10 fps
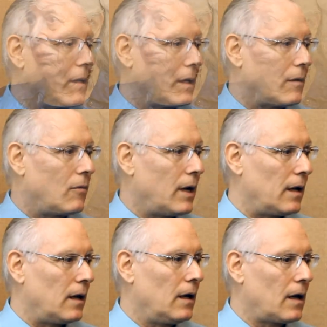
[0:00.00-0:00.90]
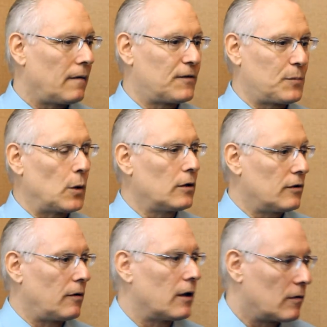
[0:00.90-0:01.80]
Right, and I've spoken
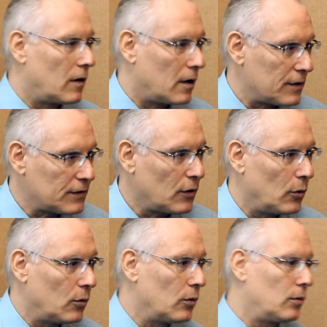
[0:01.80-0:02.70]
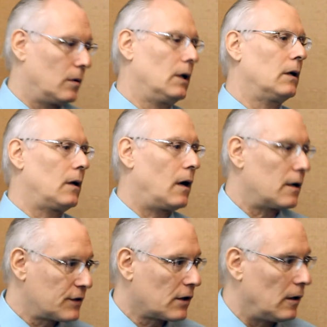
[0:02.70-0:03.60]
to other artists who are
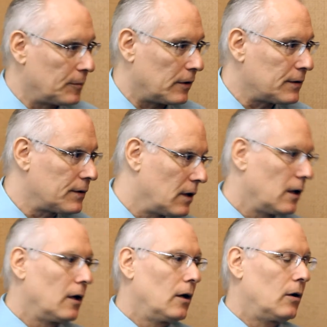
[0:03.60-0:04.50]
sculptors, mm-hmm.